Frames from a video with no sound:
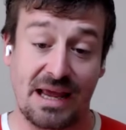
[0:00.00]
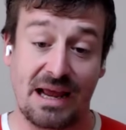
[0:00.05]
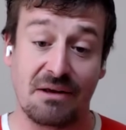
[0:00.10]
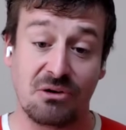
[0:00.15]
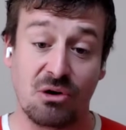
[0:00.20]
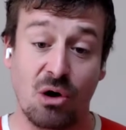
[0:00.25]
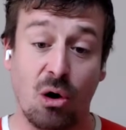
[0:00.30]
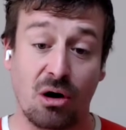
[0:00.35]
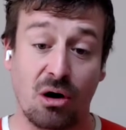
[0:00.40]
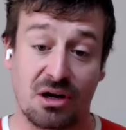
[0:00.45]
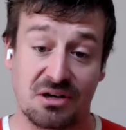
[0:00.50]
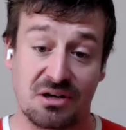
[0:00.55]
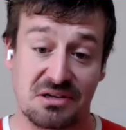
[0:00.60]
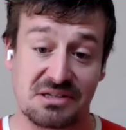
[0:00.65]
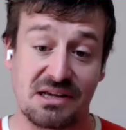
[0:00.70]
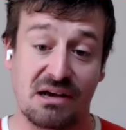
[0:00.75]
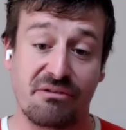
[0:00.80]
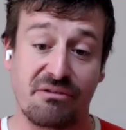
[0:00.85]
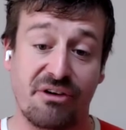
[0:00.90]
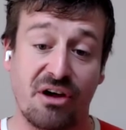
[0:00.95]
they are not going
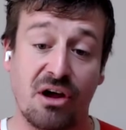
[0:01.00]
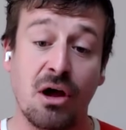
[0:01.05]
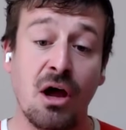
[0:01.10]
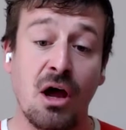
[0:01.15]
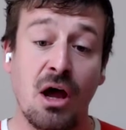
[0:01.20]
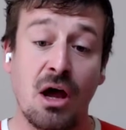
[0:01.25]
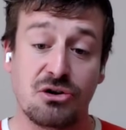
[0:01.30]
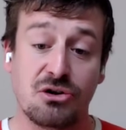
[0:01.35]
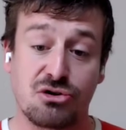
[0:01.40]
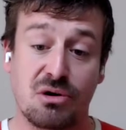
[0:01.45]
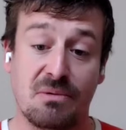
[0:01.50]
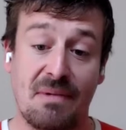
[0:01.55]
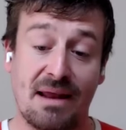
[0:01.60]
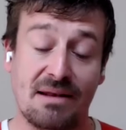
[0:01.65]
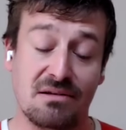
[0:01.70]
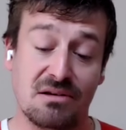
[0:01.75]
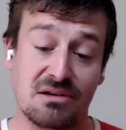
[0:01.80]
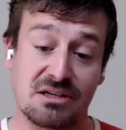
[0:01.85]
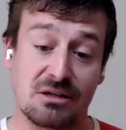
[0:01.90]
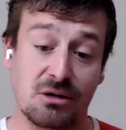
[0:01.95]
to suffer
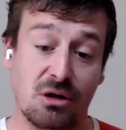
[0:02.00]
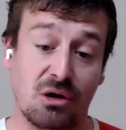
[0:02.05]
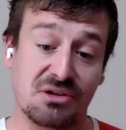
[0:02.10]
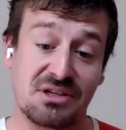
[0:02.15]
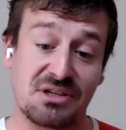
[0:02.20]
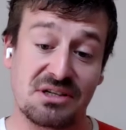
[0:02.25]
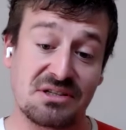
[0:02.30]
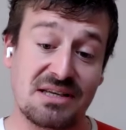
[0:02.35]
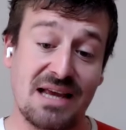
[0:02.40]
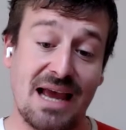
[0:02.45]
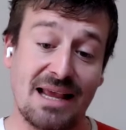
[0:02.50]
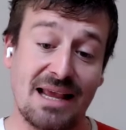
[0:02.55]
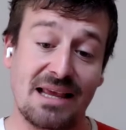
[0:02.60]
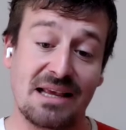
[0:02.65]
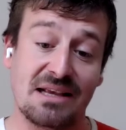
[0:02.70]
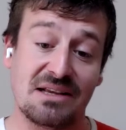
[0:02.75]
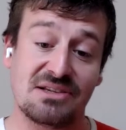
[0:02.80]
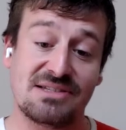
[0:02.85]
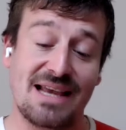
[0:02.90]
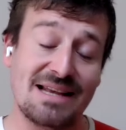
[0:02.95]
tremendous losses
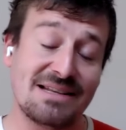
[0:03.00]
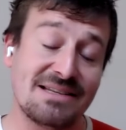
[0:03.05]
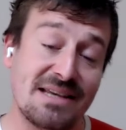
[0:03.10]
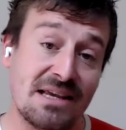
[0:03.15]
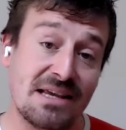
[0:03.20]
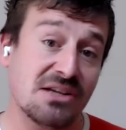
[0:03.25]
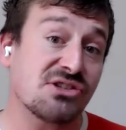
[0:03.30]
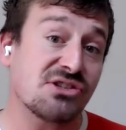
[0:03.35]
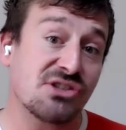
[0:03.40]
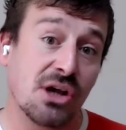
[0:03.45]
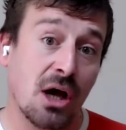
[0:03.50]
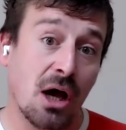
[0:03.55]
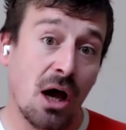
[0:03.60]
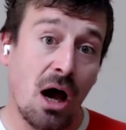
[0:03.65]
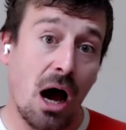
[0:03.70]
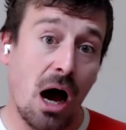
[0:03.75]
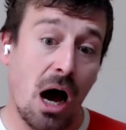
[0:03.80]
taking cities